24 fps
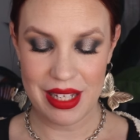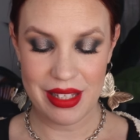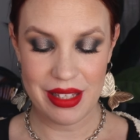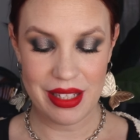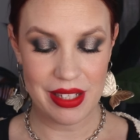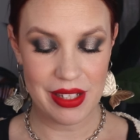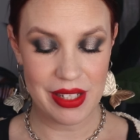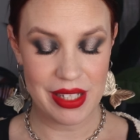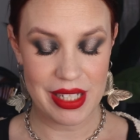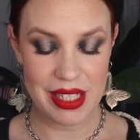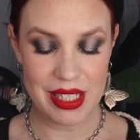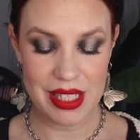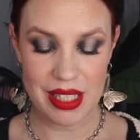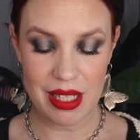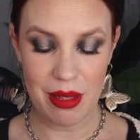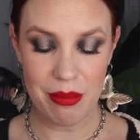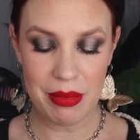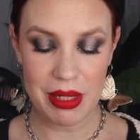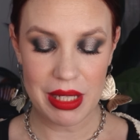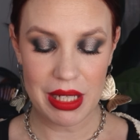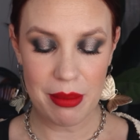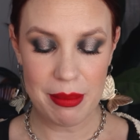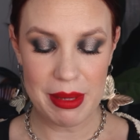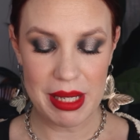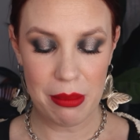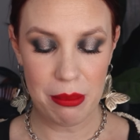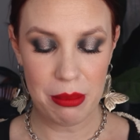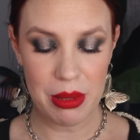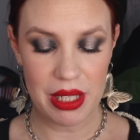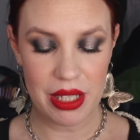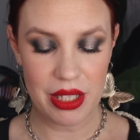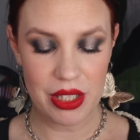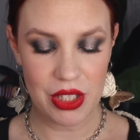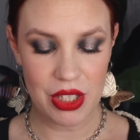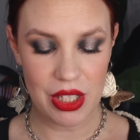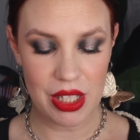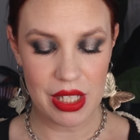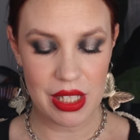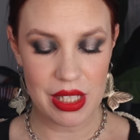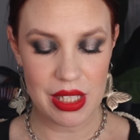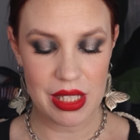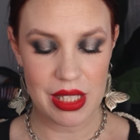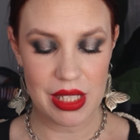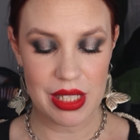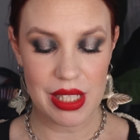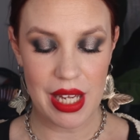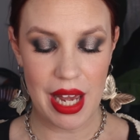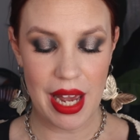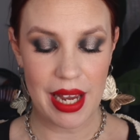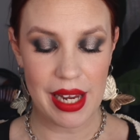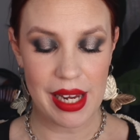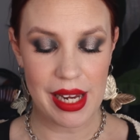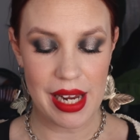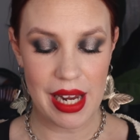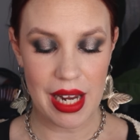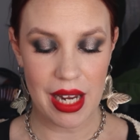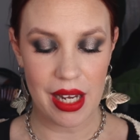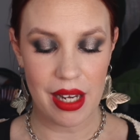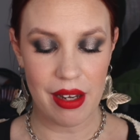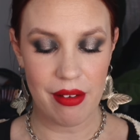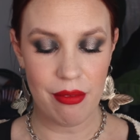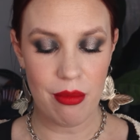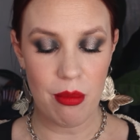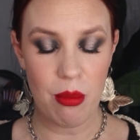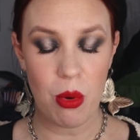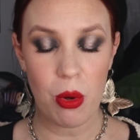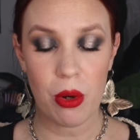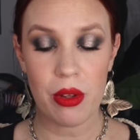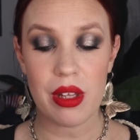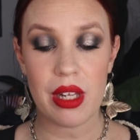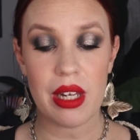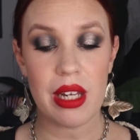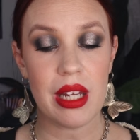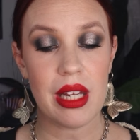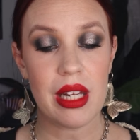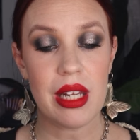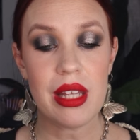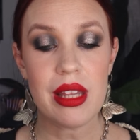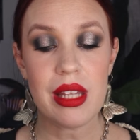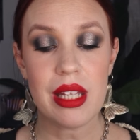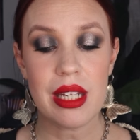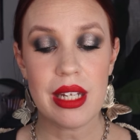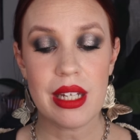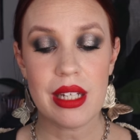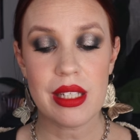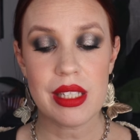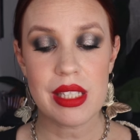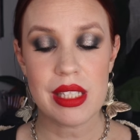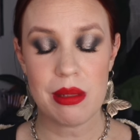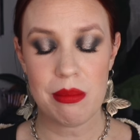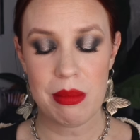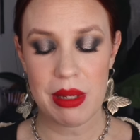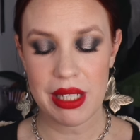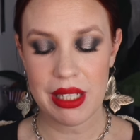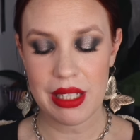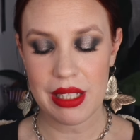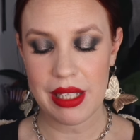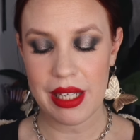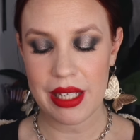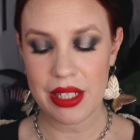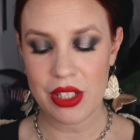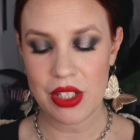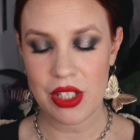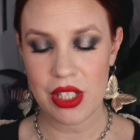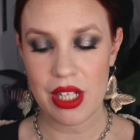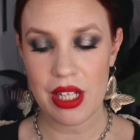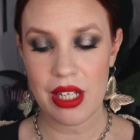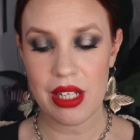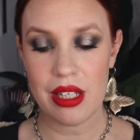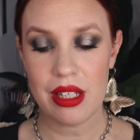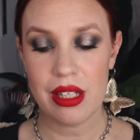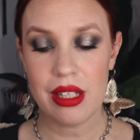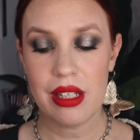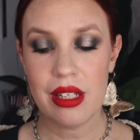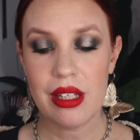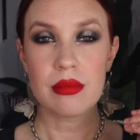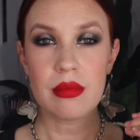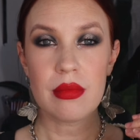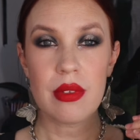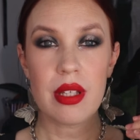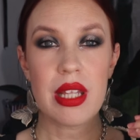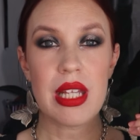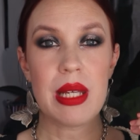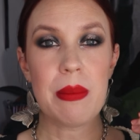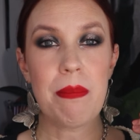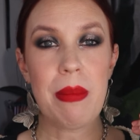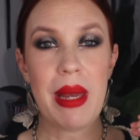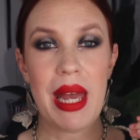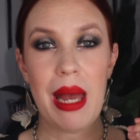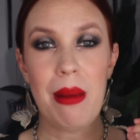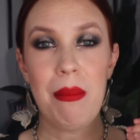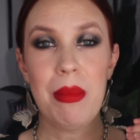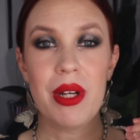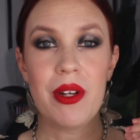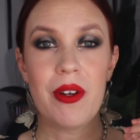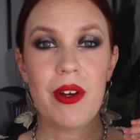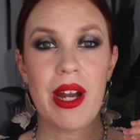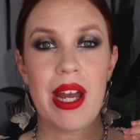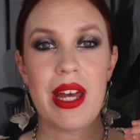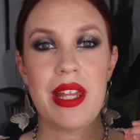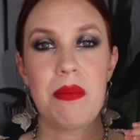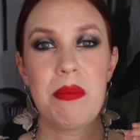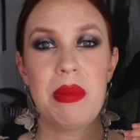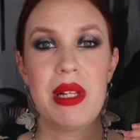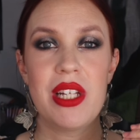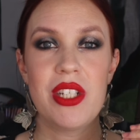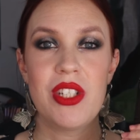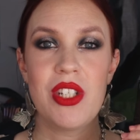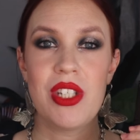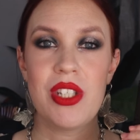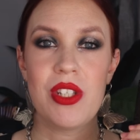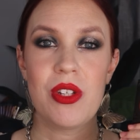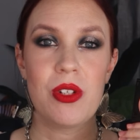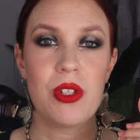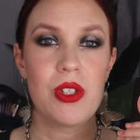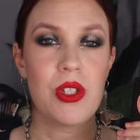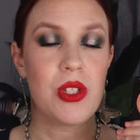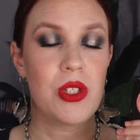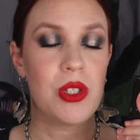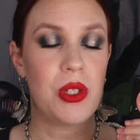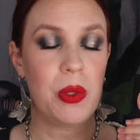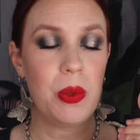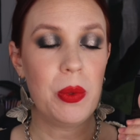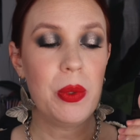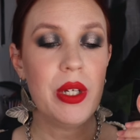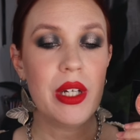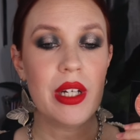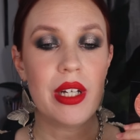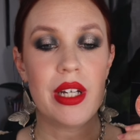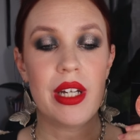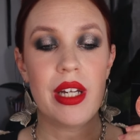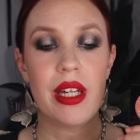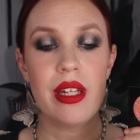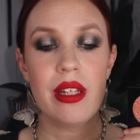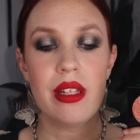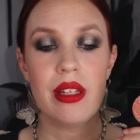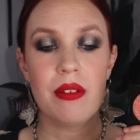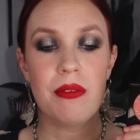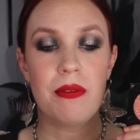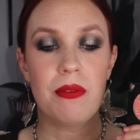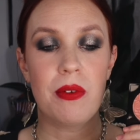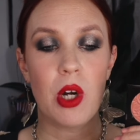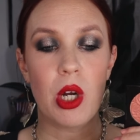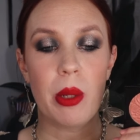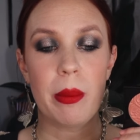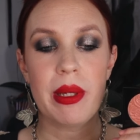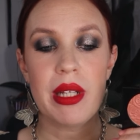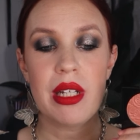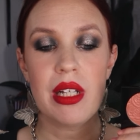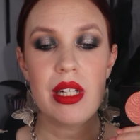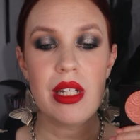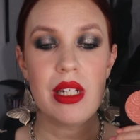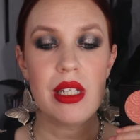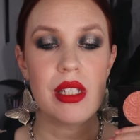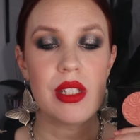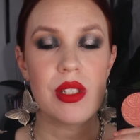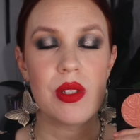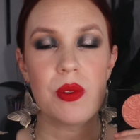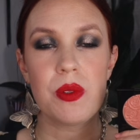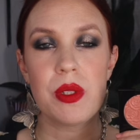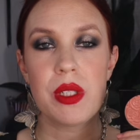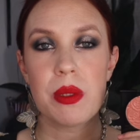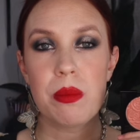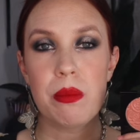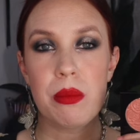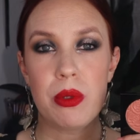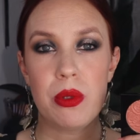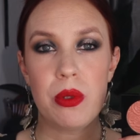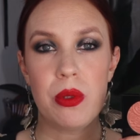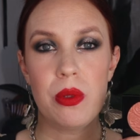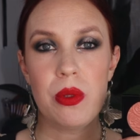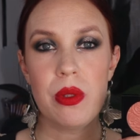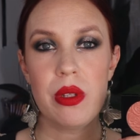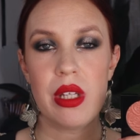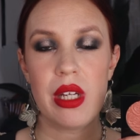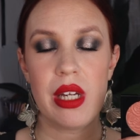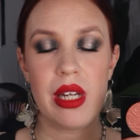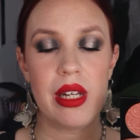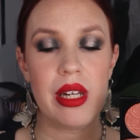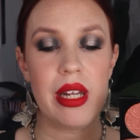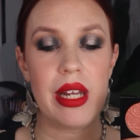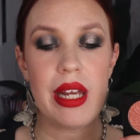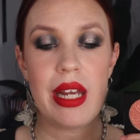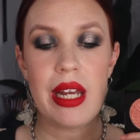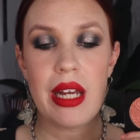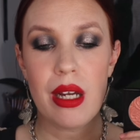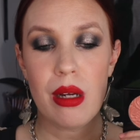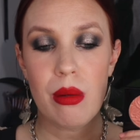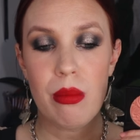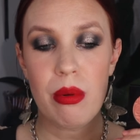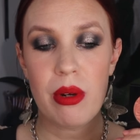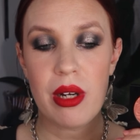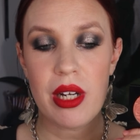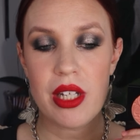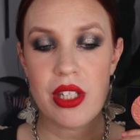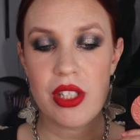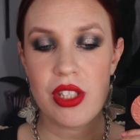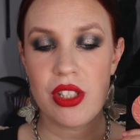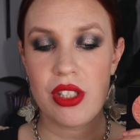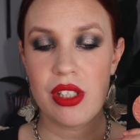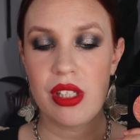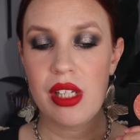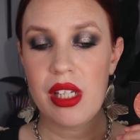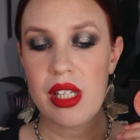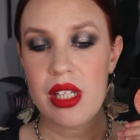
There is something about blushes I have more than anything else in my collection. The Pat McGrath blushes are so good. The formula is so smooth and airbrushed.